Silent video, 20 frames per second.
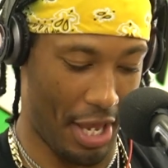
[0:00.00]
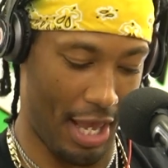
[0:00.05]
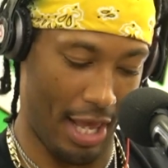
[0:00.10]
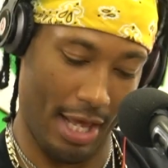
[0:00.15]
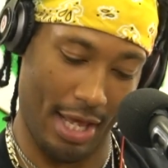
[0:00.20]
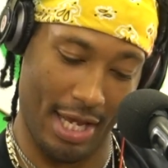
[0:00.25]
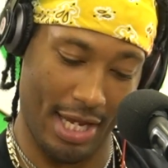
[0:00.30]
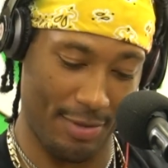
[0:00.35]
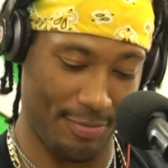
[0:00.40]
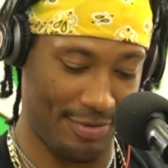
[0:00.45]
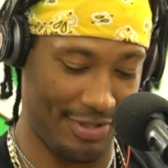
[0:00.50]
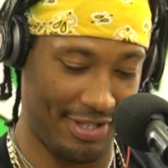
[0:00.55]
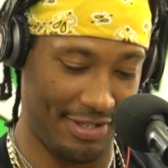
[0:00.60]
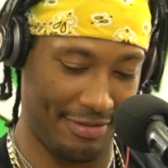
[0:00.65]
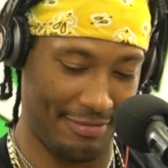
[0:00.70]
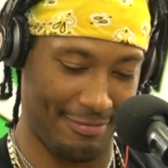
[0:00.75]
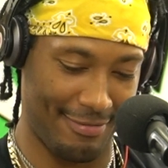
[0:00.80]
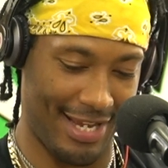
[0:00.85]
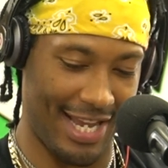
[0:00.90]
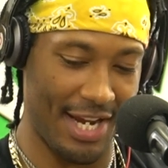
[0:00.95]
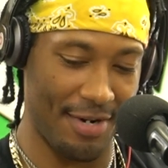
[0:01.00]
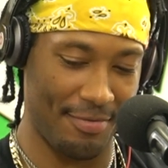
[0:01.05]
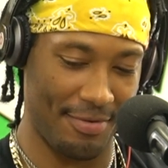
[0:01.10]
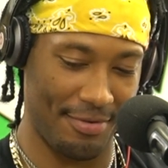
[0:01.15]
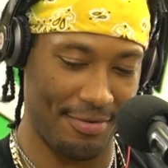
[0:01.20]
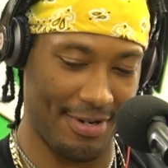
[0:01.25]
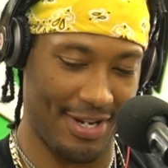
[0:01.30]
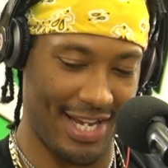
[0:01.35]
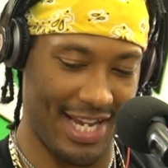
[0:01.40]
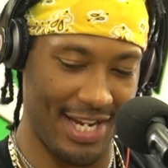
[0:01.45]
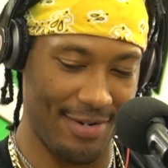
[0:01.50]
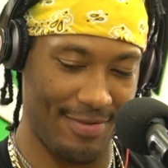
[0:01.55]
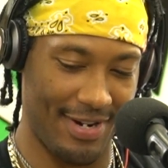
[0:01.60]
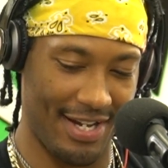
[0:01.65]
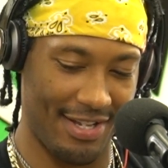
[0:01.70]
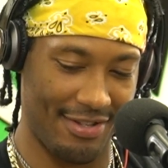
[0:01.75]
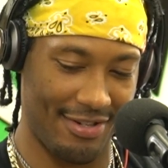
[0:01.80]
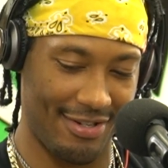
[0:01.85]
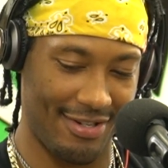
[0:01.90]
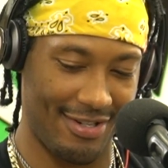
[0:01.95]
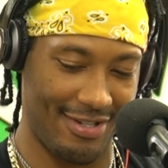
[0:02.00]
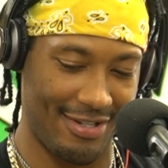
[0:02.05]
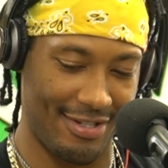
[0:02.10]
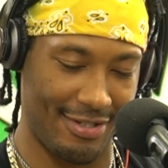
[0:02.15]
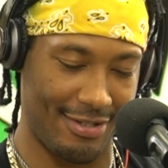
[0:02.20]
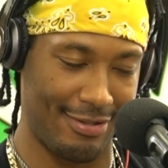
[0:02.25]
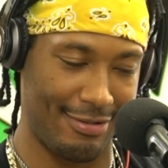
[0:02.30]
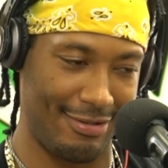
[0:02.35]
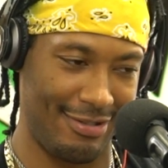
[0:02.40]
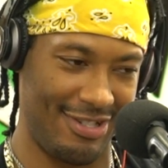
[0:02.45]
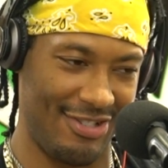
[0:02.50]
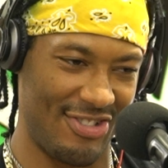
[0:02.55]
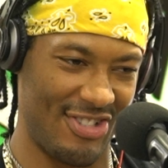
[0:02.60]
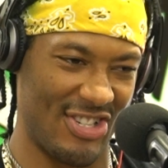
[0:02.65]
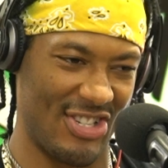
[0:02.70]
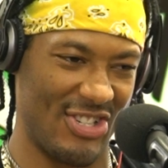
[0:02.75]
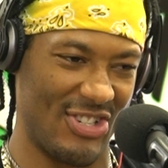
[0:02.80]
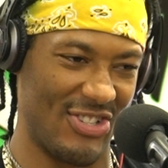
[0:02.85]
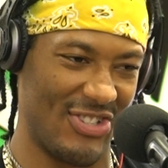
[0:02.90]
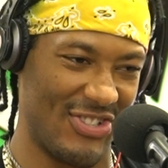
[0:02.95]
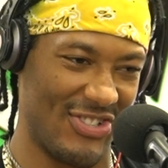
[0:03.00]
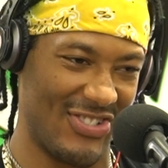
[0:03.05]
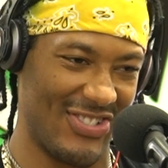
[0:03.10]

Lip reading: I wouldn't. I rather, you know.